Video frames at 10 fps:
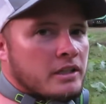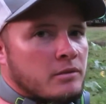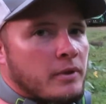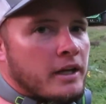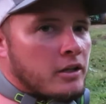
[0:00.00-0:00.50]
pick
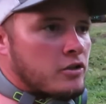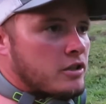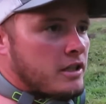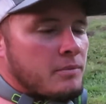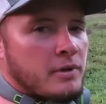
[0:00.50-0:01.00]

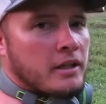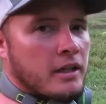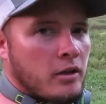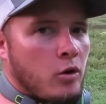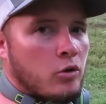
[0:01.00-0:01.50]
tomatoes, and they
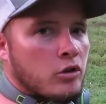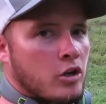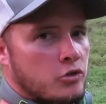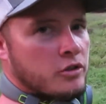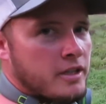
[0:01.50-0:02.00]
picked like a whole
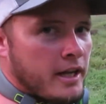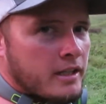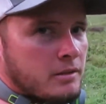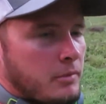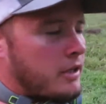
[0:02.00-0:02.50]
grocery
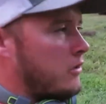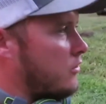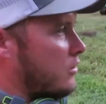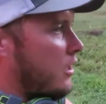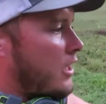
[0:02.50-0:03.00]
sack of
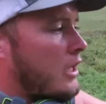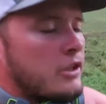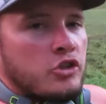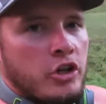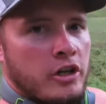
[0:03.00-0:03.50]
tomatoes,
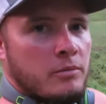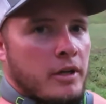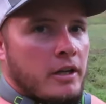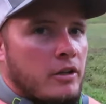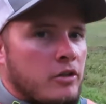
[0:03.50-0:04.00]
cherry
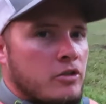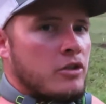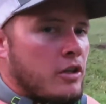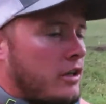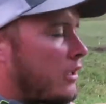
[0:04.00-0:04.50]

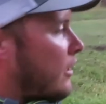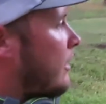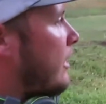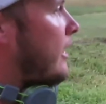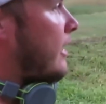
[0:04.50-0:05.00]
tomatoes,
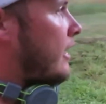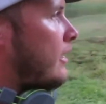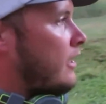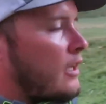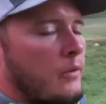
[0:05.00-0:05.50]

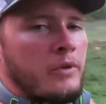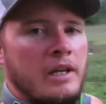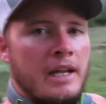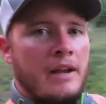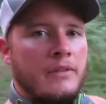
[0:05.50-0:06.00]
and
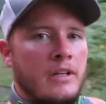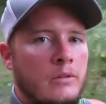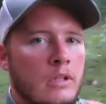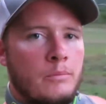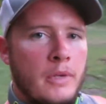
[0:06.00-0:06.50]
we didn't have
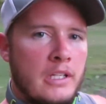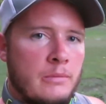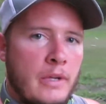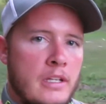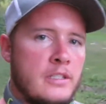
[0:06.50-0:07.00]
any really
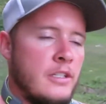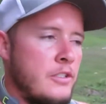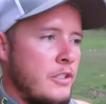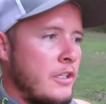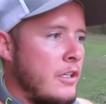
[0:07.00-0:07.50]
big tomatoes
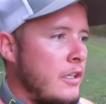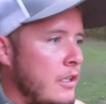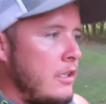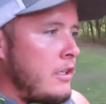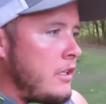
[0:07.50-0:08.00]
this year,
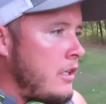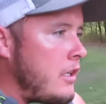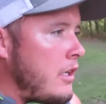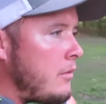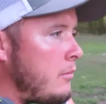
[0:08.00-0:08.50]

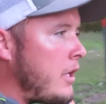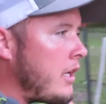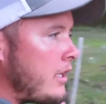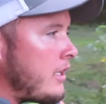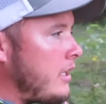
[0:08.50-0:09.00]

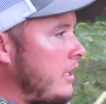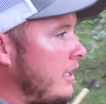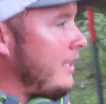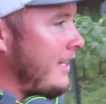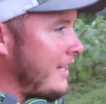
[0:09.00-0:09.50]
but
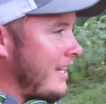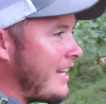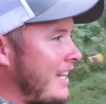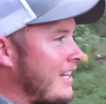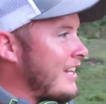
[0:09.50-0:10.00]

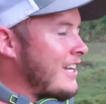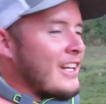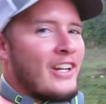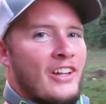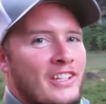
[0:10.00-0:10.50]

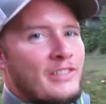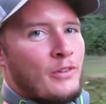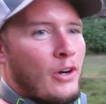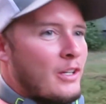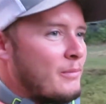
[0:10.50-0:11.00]
look at all these
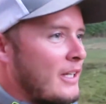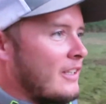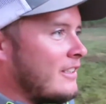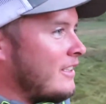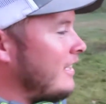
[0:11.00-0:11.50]

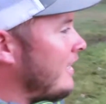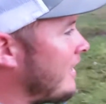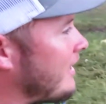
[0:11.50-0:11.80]
watermelons.